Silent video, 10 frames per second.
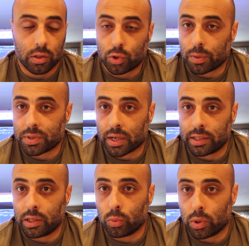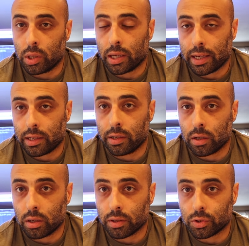trips that I did when I had it
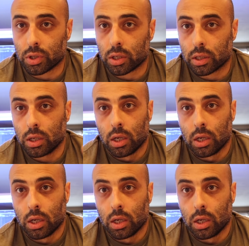on the truck.